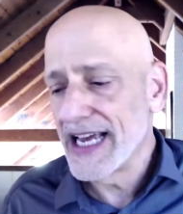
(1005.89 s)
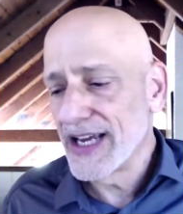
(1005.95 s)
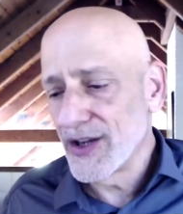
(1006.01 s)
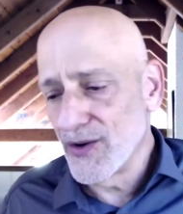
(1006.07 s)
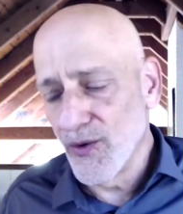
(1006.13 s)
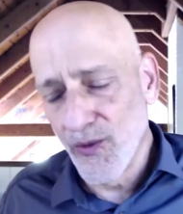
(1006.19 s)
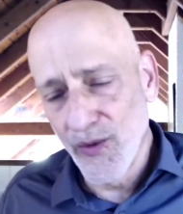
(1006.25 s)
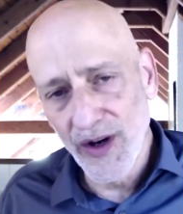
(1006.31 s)

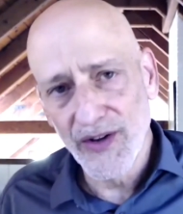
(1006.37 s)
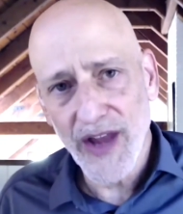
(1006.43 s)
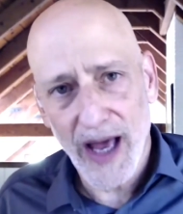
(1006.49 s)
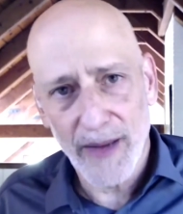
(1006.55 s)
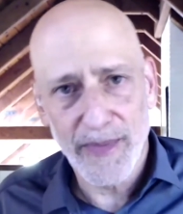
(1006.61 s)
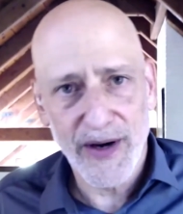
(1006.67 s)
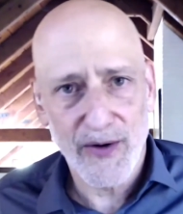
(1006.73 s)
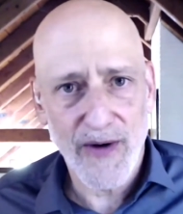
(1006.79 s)
You will
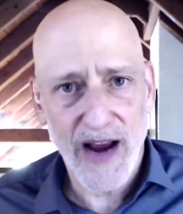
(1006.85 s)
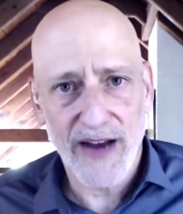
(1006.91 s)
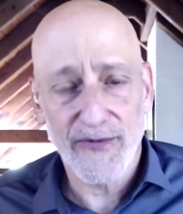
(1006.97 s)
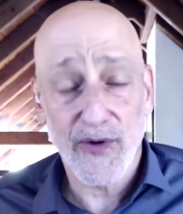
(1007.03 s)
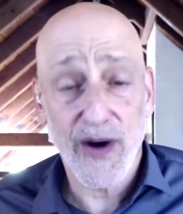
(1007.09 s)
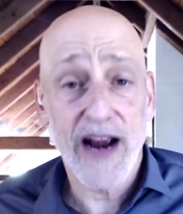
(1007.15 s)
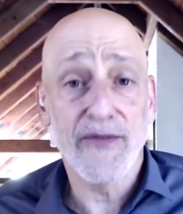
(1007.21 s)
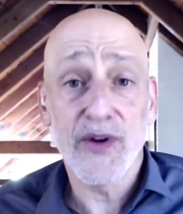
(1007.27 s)
not be around
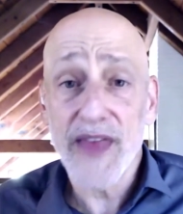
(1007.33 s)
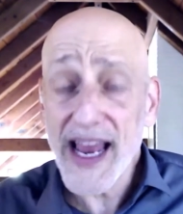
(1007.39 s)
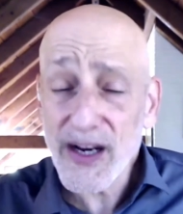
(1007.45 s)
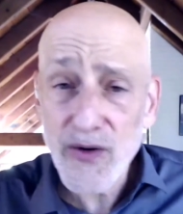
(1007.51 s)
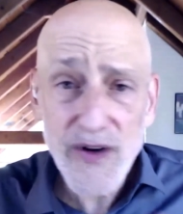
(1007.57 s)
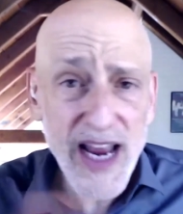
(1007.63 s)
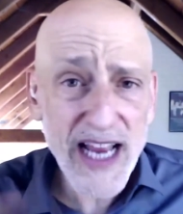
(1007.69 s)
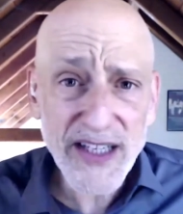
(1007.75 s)
forever.
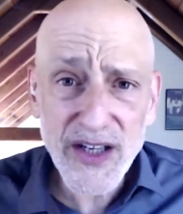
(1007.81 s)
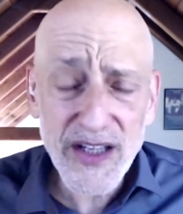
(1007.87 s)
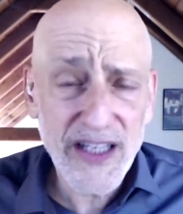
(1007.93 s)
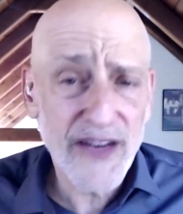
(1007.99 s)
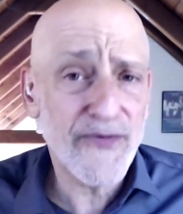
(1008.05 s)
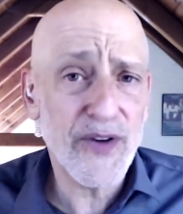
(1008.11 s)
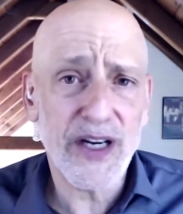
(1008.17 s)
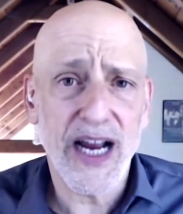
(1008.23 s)
That creates a
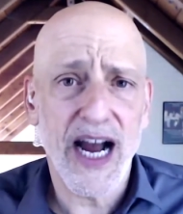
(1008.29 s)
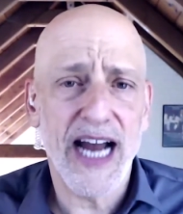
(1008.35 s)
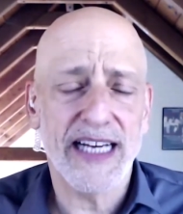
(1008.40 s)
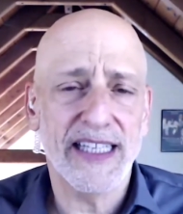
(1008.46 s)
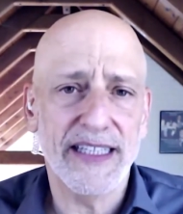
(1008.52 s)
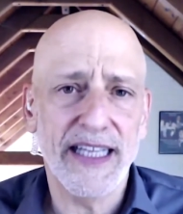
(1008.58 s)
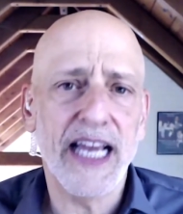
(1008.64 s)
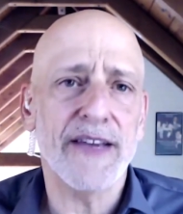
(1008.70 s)
different
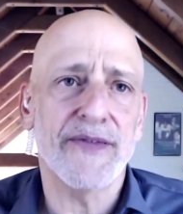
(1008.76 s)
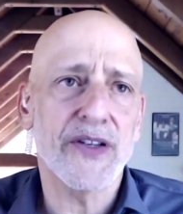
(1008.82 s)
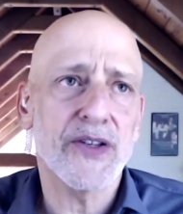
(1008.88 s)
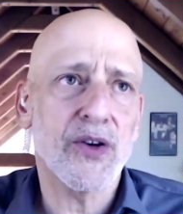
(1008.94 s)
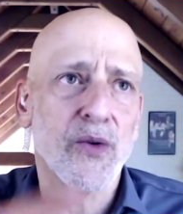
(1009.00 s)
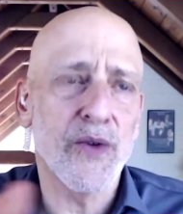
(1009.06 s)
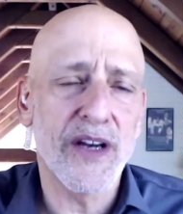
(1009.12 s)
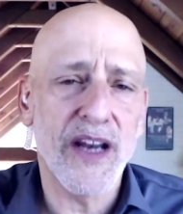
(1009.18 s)
kind of life.
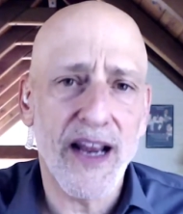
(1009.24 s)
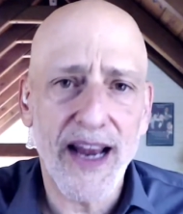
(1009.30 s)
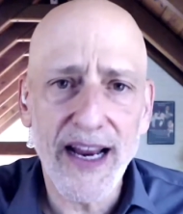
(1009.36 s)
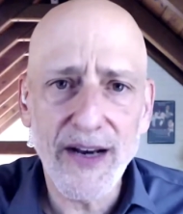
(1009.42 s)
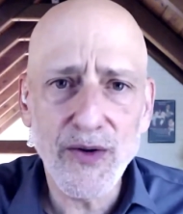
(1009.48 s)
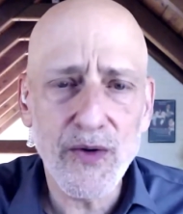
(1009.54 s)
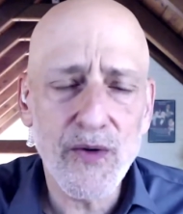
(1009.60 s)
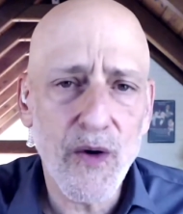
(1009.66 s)
And so when
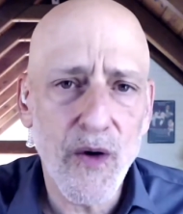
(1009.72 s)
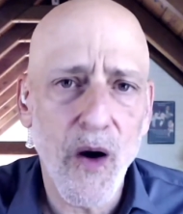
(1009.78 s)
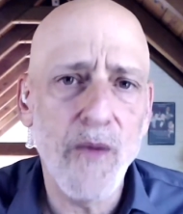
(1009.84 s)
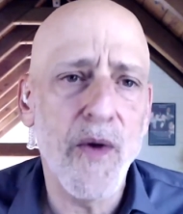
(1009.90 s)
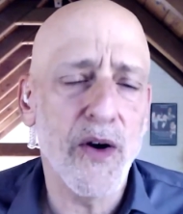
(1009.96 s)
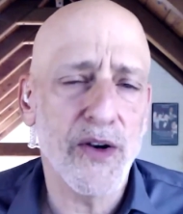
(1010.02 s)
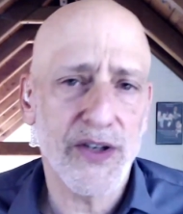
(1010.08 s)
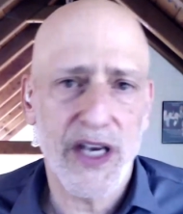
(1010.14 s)
Andrew
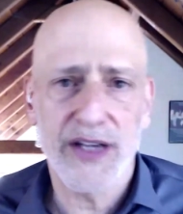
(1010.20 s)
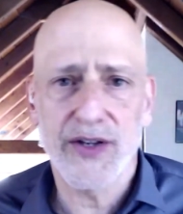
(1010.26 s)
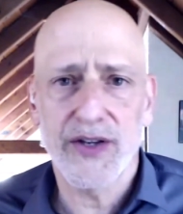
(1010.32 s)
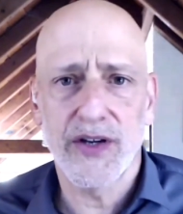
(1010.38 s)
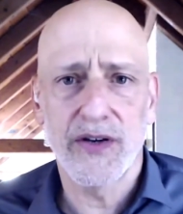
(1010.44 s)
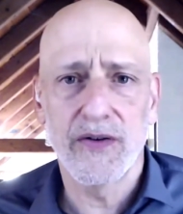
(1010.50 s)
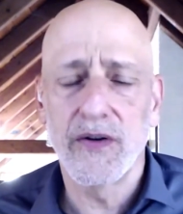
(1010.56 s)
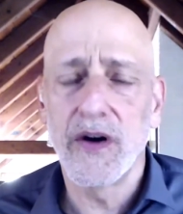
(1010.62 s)
Cuomo says
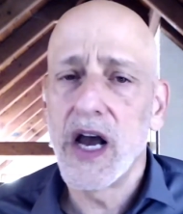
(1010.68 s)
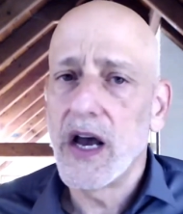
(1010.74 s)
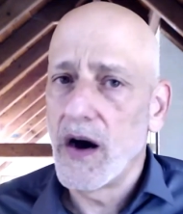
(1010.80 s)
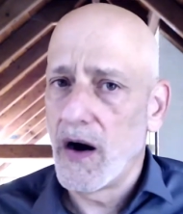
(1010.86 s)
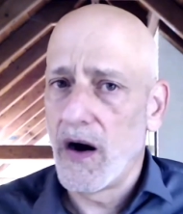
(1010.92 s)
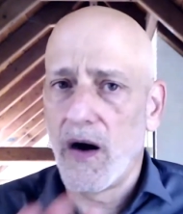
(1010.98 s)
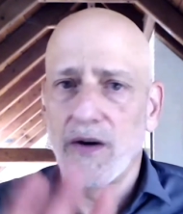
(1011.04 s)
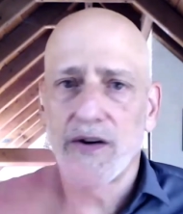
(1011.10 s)
to you,
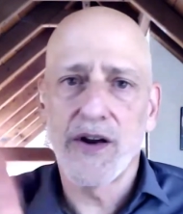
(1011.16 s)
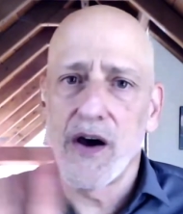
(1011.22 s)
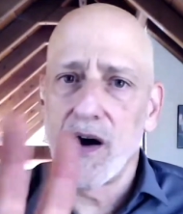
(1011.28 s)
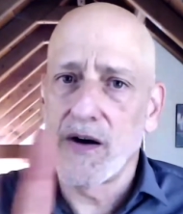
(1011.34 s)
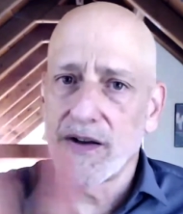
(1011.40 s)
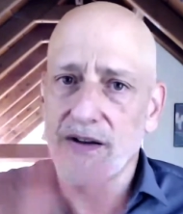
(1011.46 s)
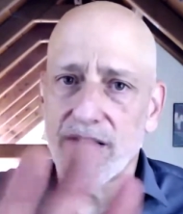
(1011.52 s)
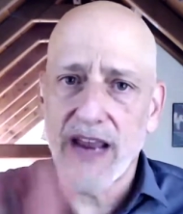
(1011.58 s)
oh
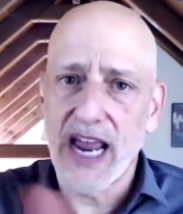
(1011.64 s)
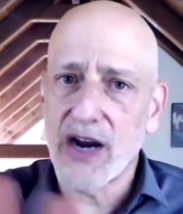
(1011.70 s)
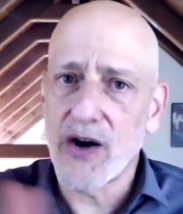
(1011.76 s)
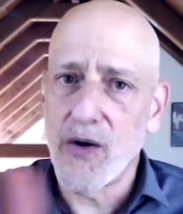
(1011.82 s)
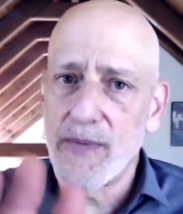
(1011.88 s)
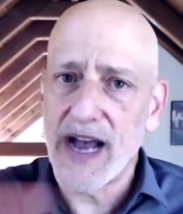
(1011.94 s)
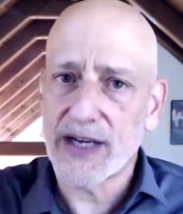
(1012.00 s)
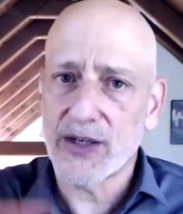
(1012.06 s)
no, you can't
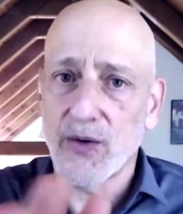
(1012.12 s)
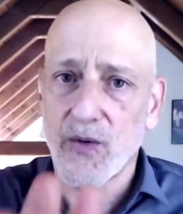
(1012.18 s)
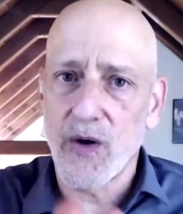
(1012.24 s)
go back to